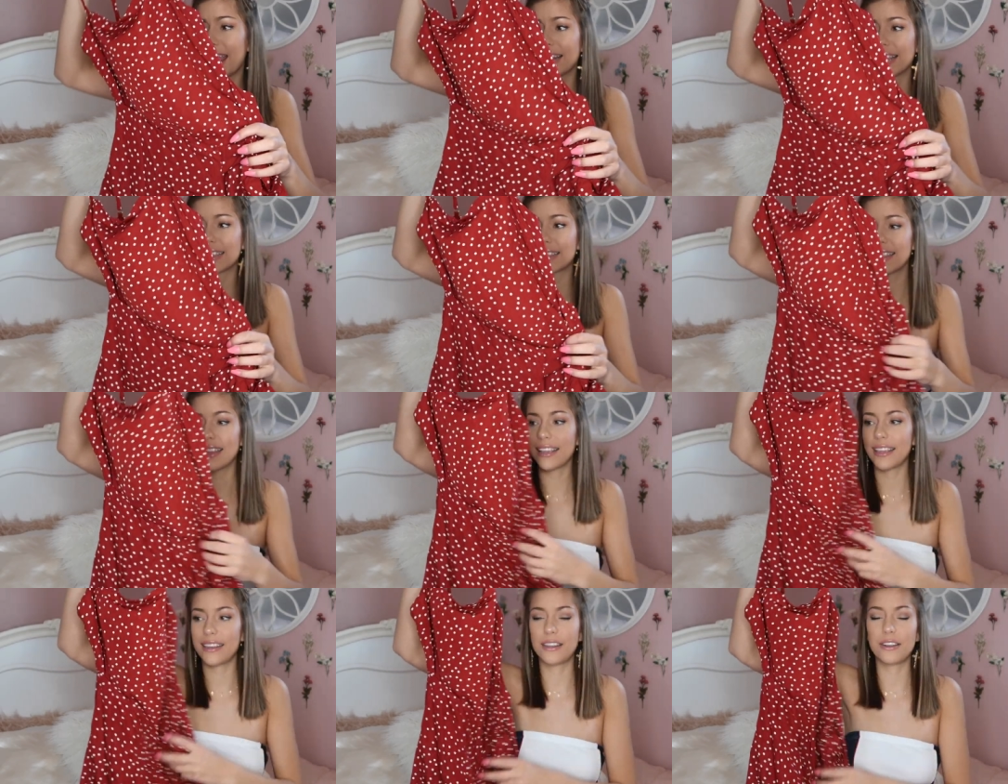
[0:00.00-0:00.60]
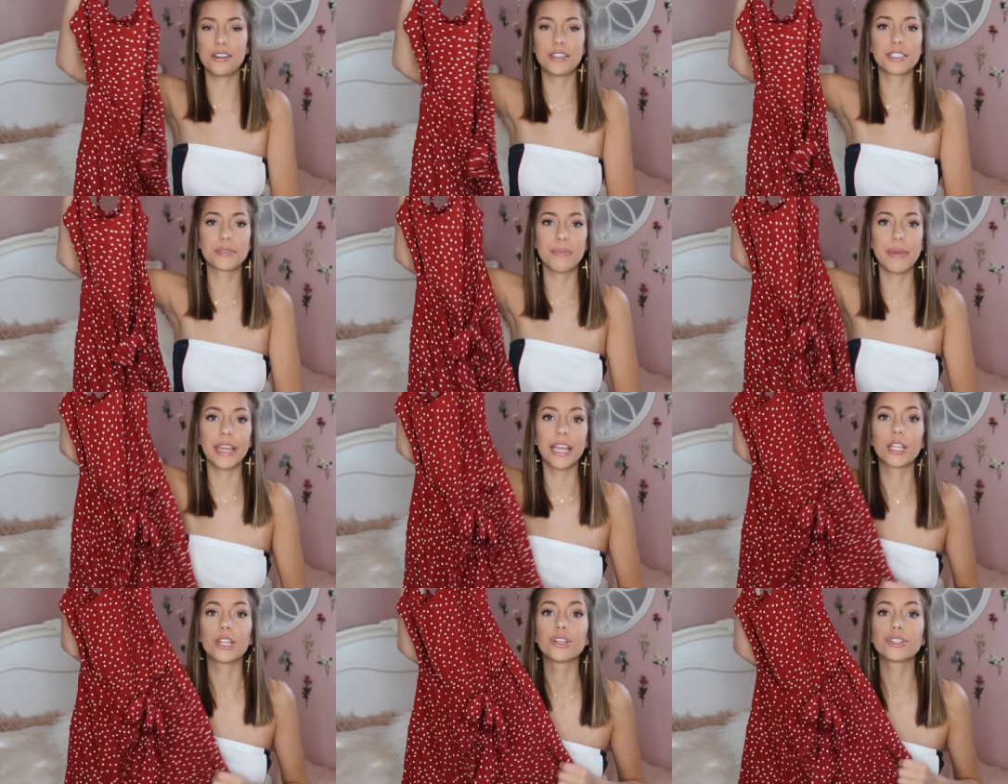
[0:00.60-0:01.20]
anything and it'll just
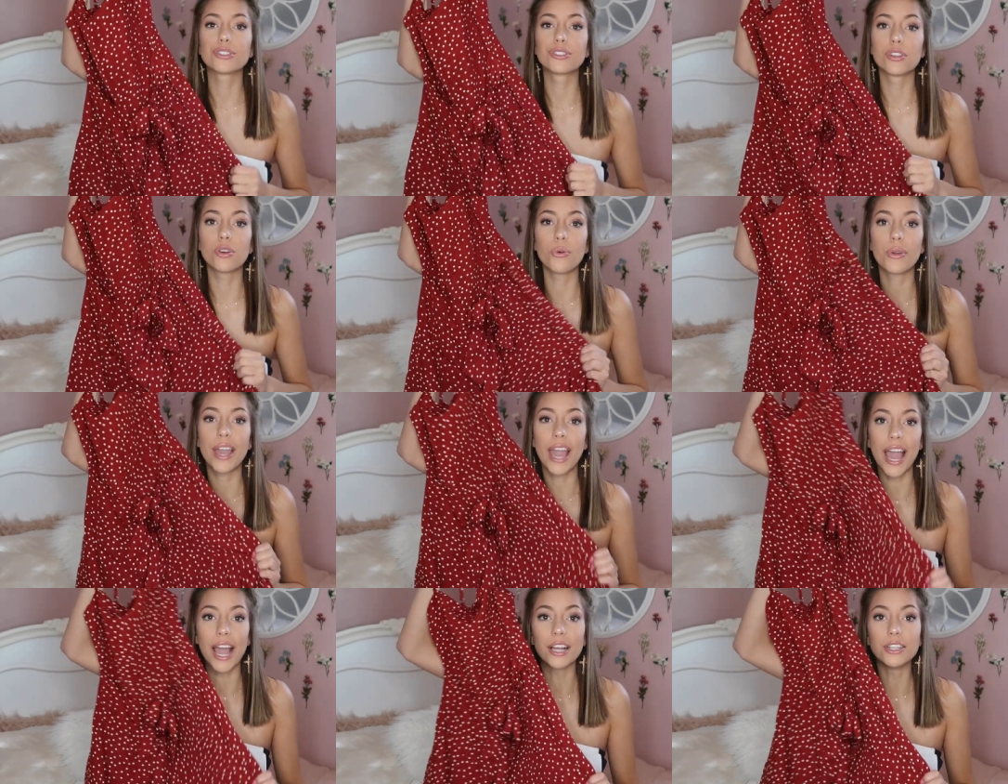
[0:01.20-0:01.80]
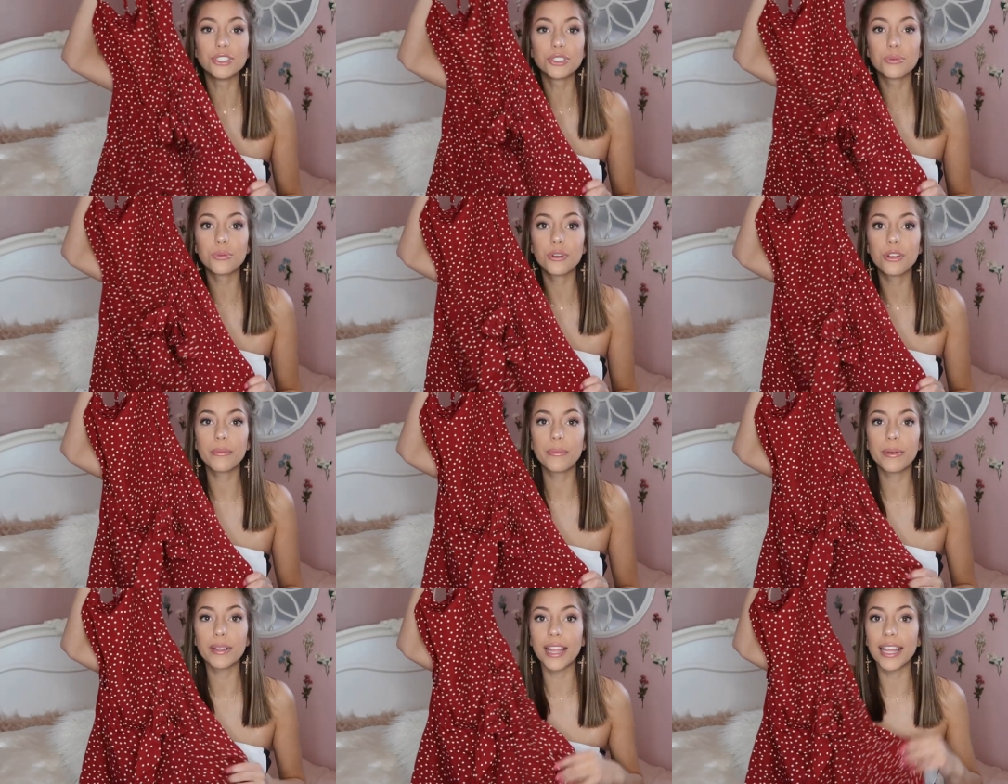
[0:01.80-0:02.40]
make it look so
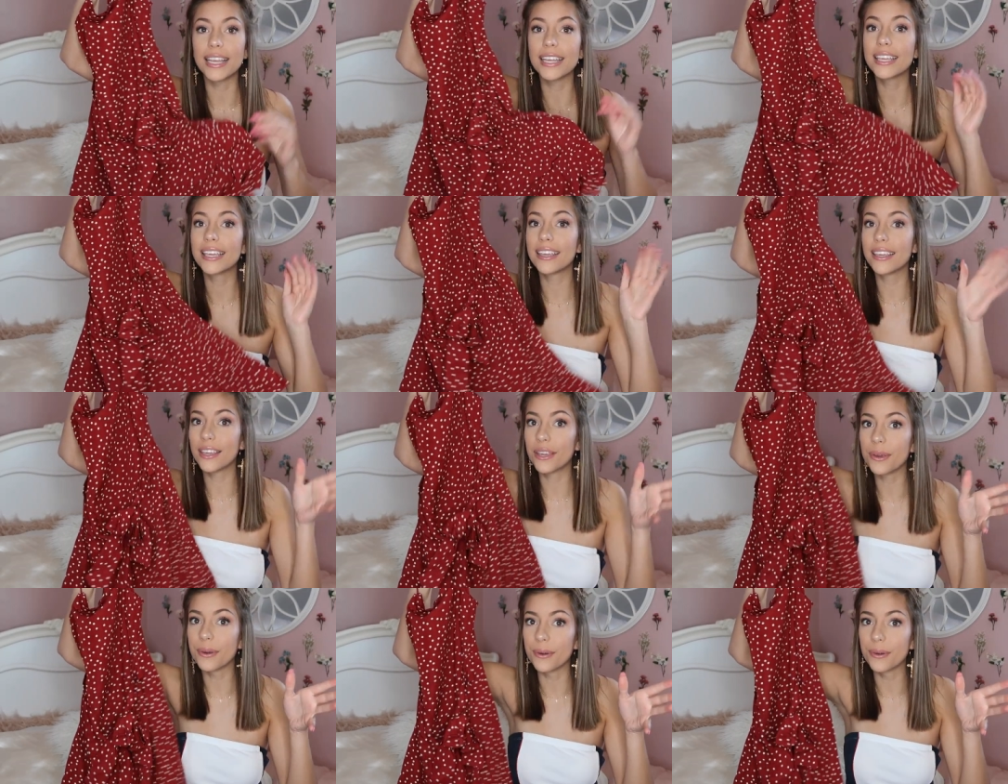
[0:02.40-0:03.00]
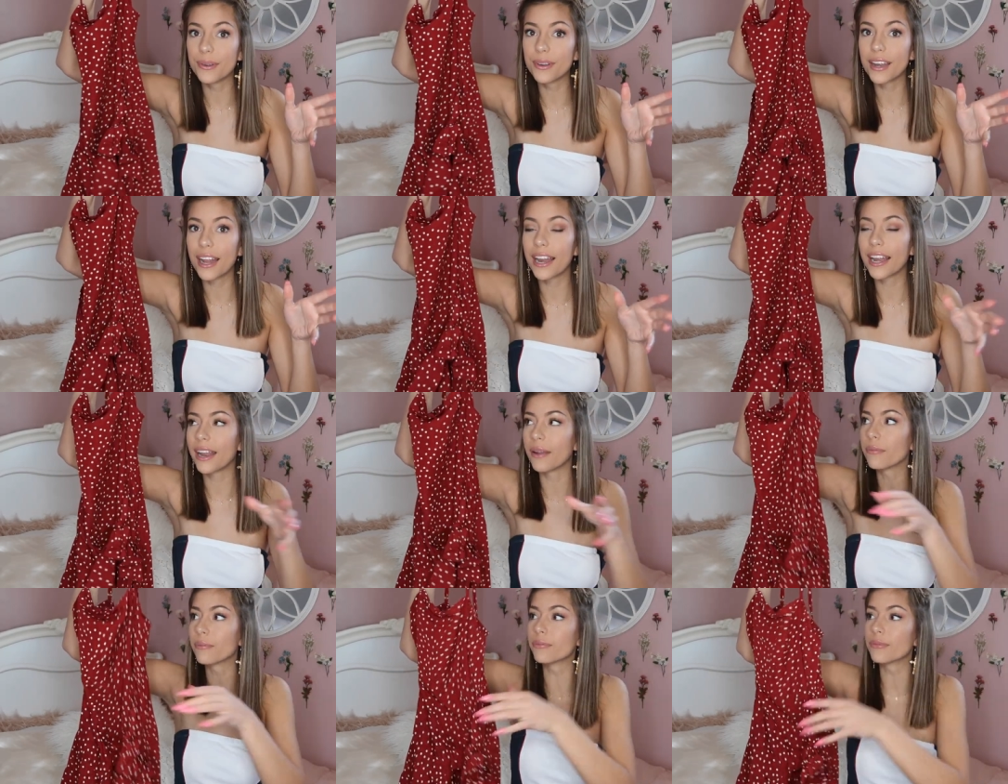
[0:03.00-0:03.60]
casual but like cute.
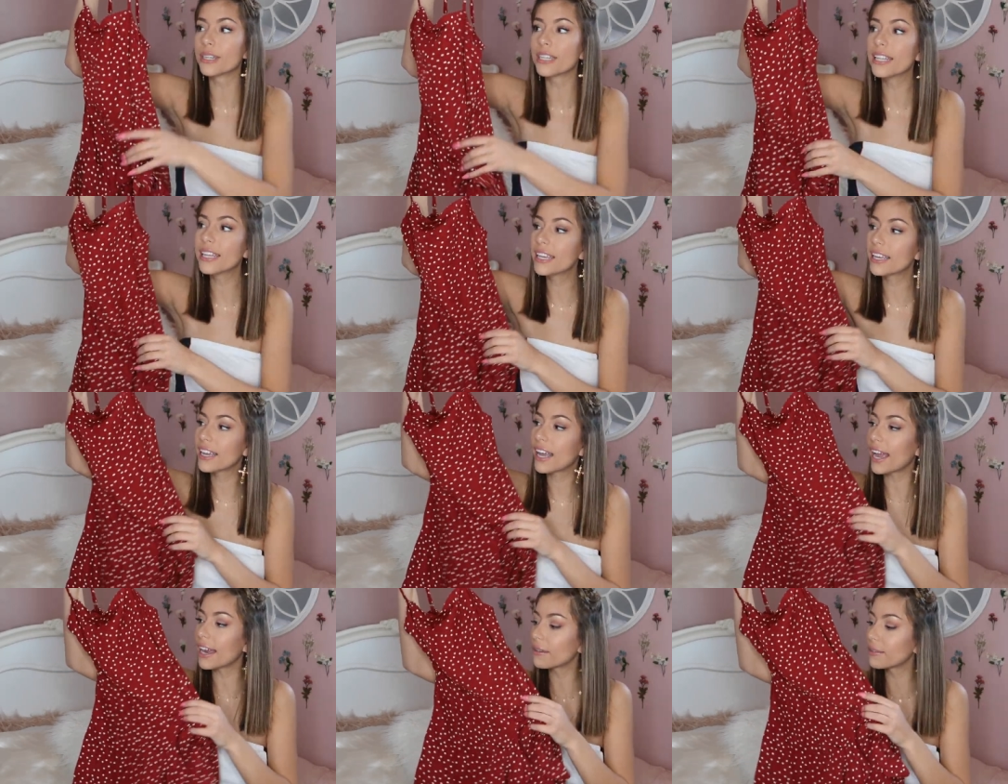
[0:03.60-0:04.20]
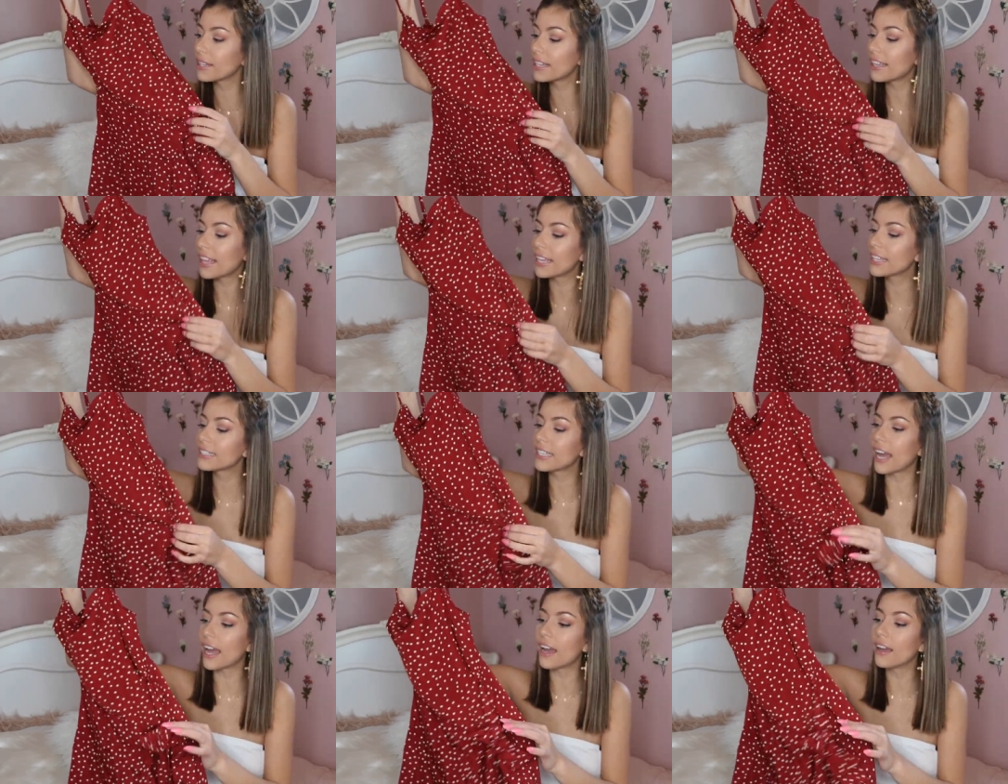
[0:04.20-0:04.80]
And I'm really, I really
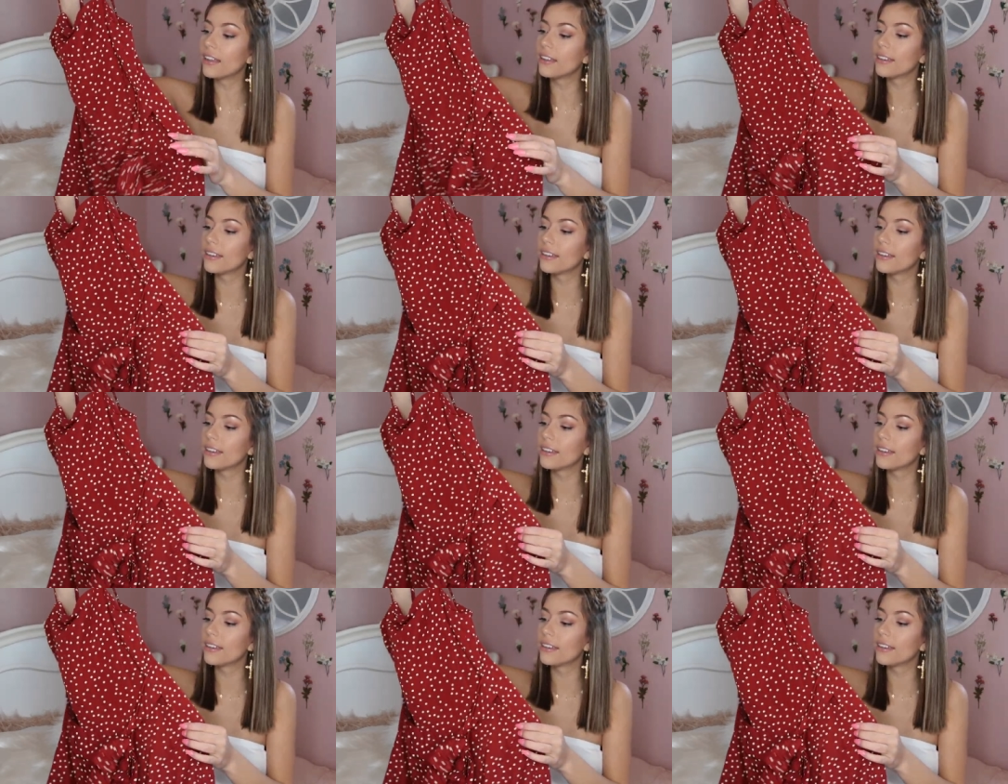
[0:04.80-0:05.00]
like that.